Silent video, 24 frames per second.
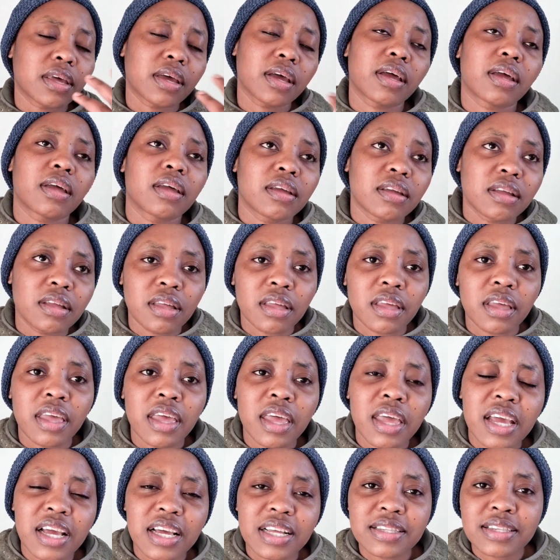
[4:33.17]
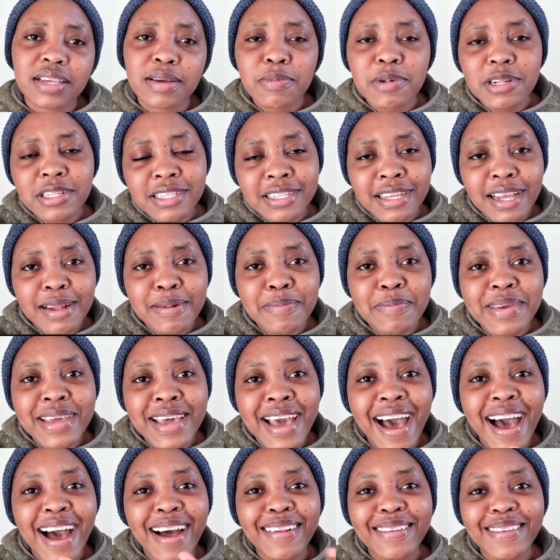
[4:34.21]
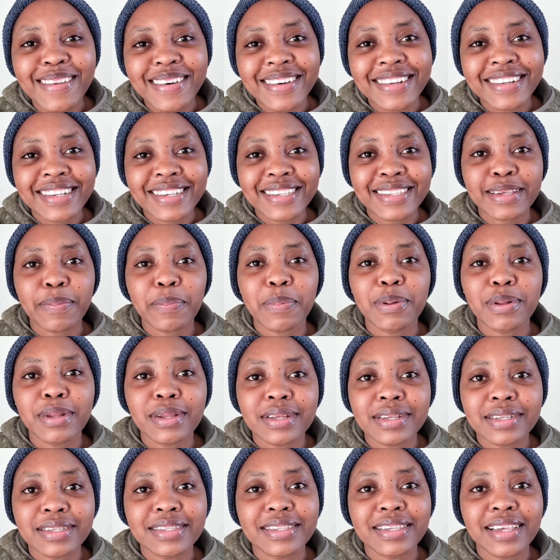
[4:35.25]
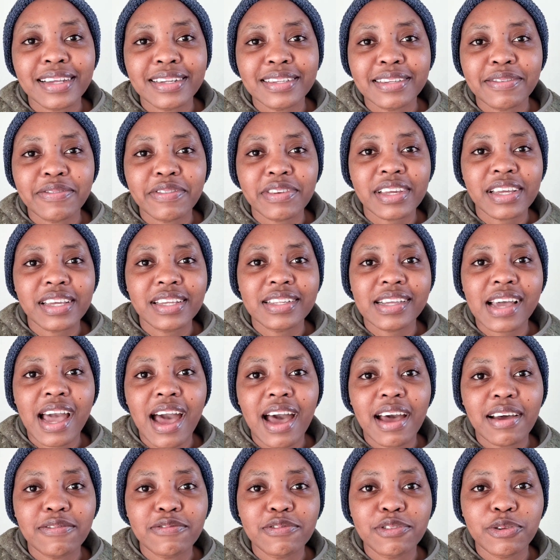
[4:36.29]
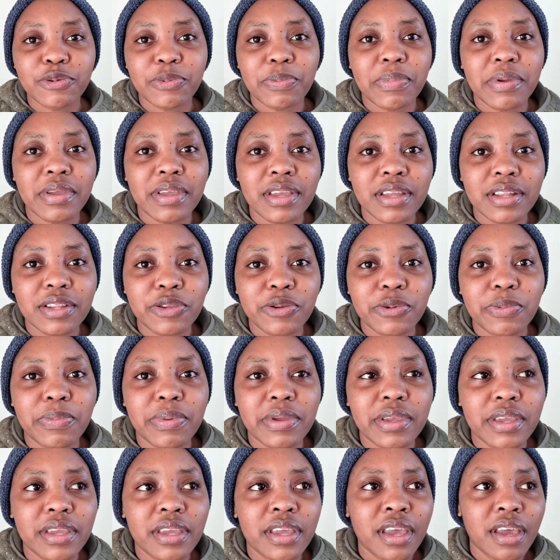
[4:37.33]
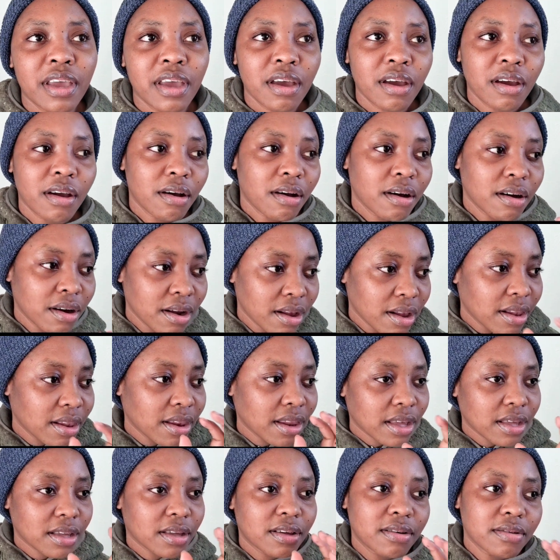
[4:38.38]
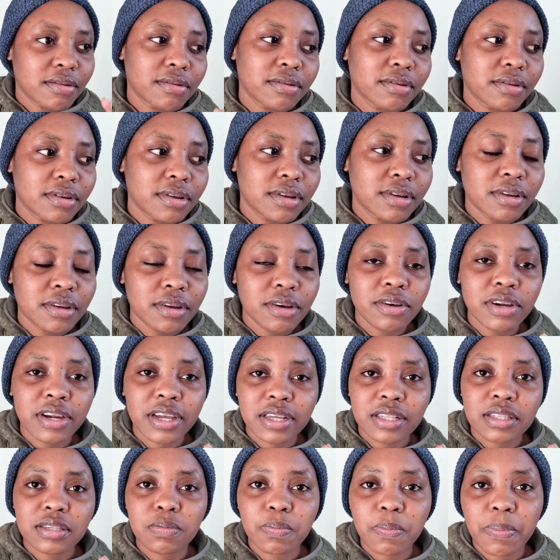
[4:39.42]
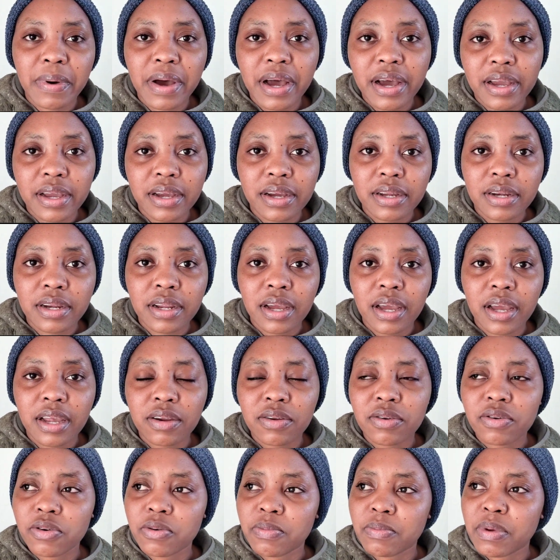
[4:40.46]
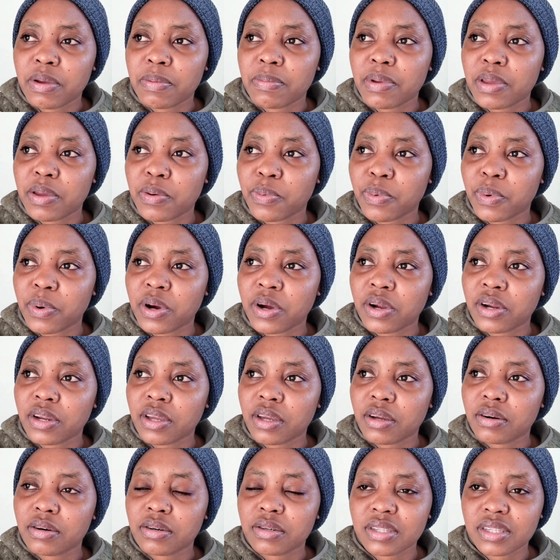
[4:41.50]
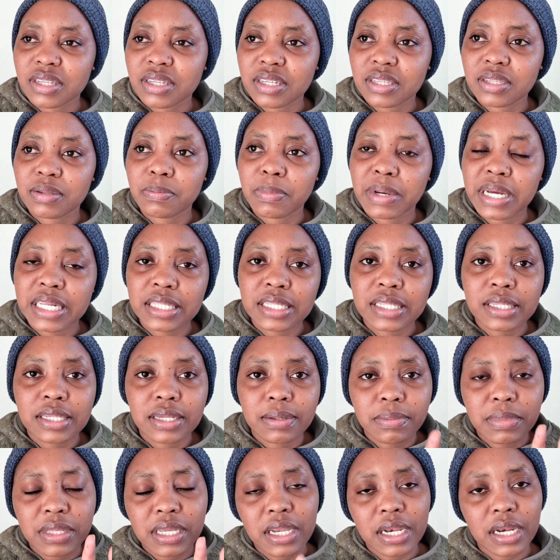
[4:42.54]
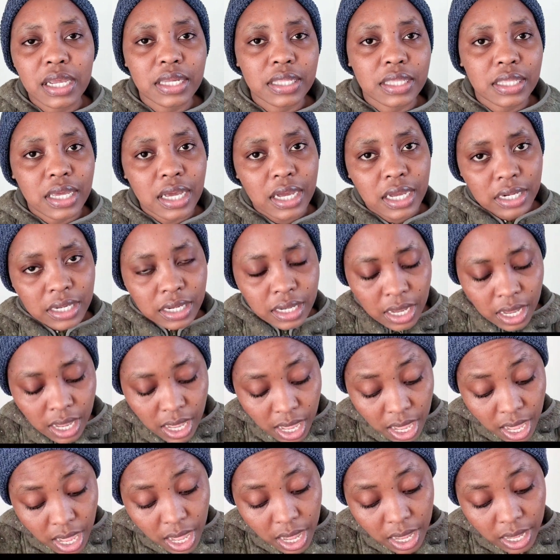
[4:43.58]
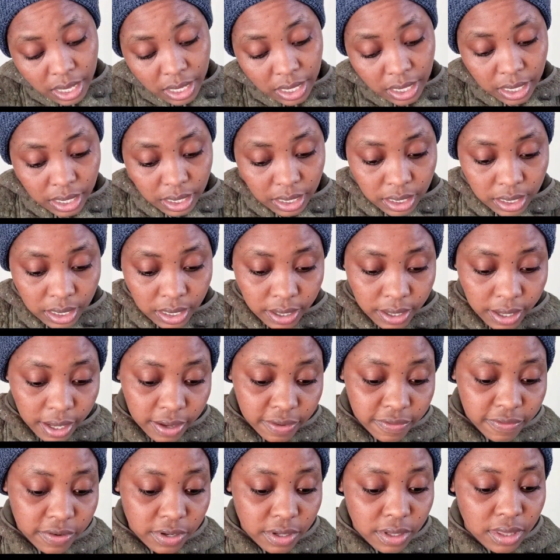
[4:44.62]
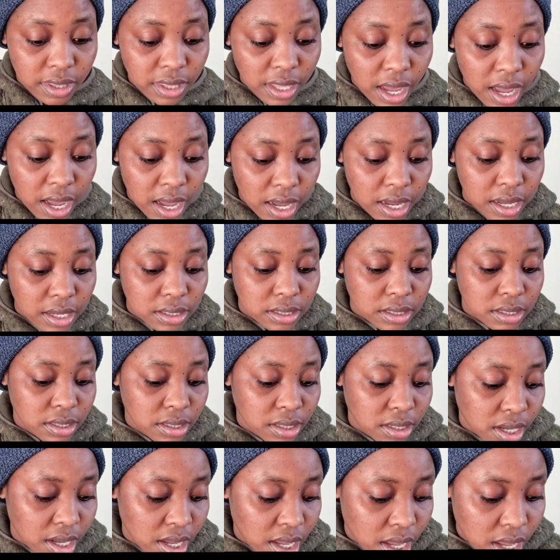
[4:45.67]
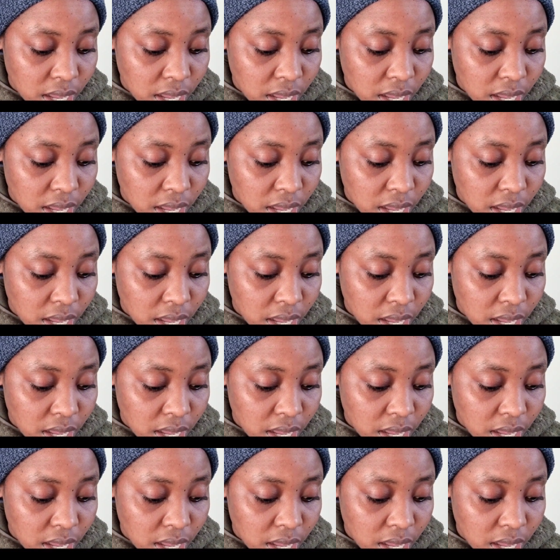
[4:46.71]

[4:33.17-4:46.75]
can someone tell me how long does a police certificate have to be like good, not expired? I don't know, maybe 1 year or 6 months, something like that. And after that,